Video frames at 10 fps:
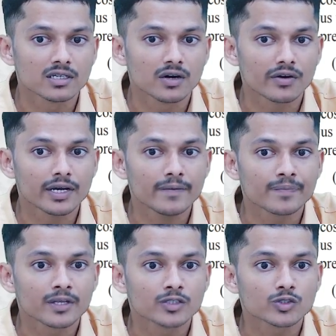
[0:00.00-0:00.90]
Okay,
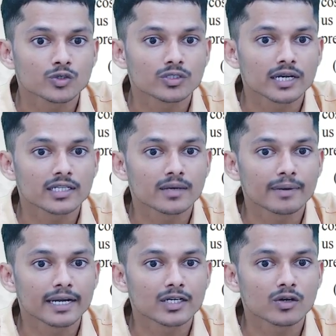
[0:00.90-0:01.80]
so that the
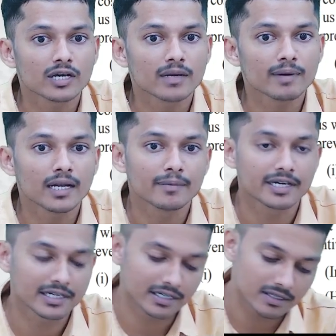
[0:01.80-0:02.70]
breakdown can be eliminated.